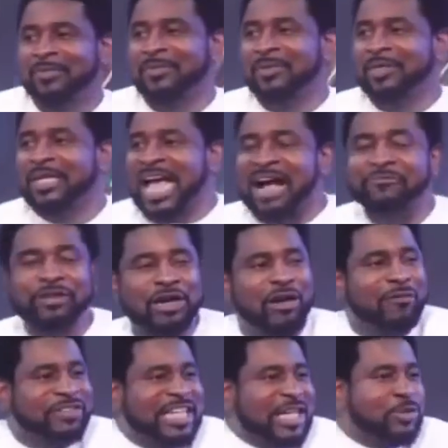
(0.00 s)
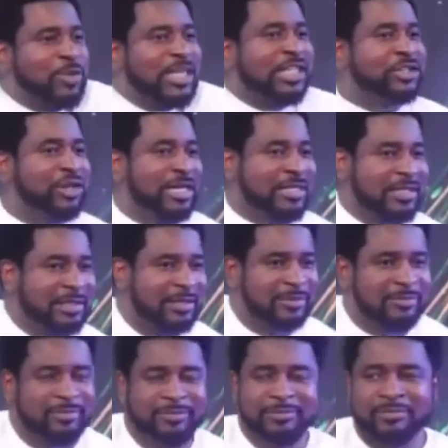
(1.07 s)
Every love starts with interest.
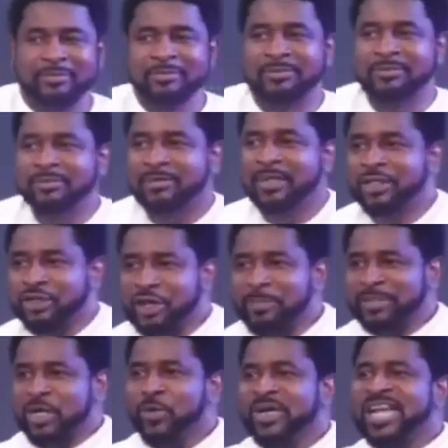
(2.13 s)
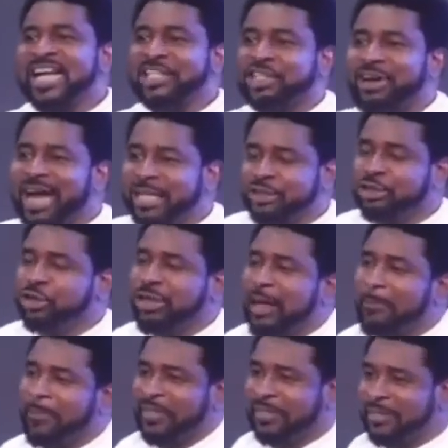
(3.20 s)
Something will attract you to that
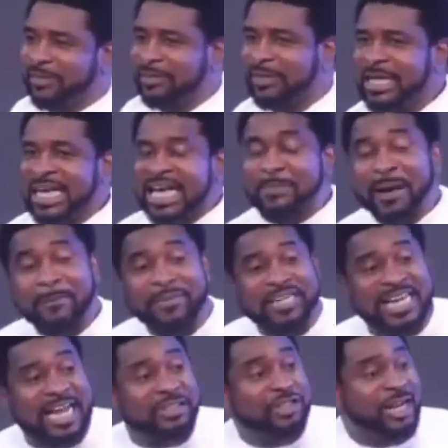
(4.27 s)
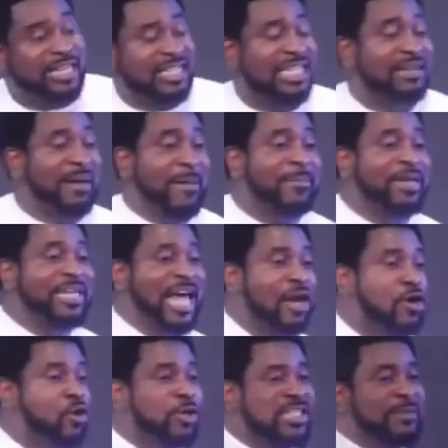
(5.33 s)
person. It might be their dressing, it might be their
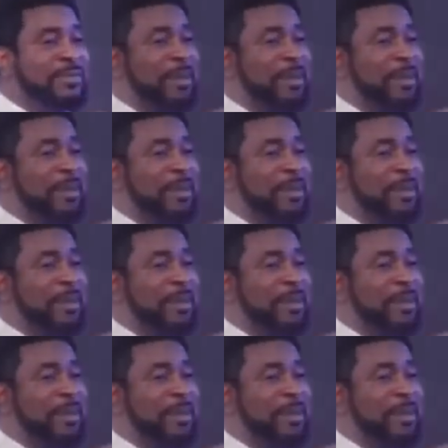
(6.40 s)
looks, it might be